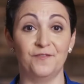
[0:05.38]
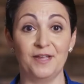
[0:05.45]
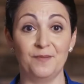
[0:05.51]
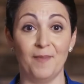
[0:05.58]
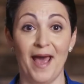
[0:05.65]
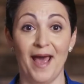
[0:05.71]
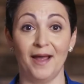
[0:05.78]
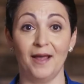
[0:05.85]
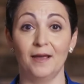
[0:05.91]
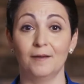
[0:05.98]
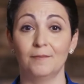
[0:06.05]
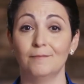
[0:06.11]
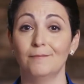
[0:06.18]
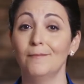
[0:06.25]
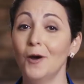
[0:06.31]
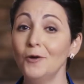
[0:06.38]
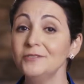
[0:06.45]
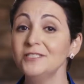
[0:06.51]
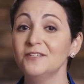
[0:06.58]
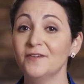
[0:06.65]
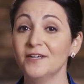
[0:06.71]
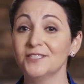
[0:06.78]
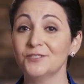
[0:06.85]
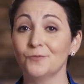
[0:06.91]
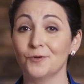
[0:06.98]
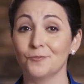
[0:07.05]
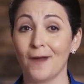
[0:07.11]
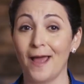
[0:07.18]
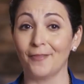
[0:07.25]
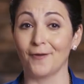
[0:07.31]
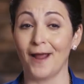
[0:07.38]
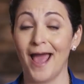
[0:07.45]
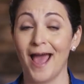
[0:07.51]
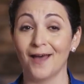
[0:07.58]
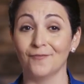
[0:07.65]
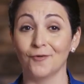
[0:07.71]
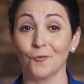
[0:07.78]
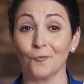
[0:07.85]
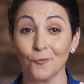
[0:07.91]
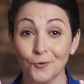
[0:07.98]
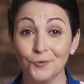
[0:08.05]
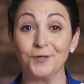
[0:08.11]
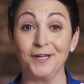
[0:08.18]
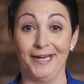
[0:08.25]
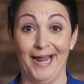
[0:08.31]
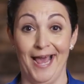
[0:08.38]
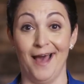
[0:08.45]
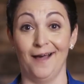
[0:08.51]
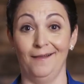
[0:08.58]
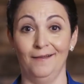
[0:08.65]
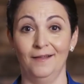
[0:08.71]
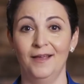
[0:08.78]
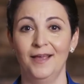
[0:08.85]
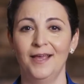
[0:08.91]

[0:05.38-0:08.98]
feedback, most of us would rather have root canal.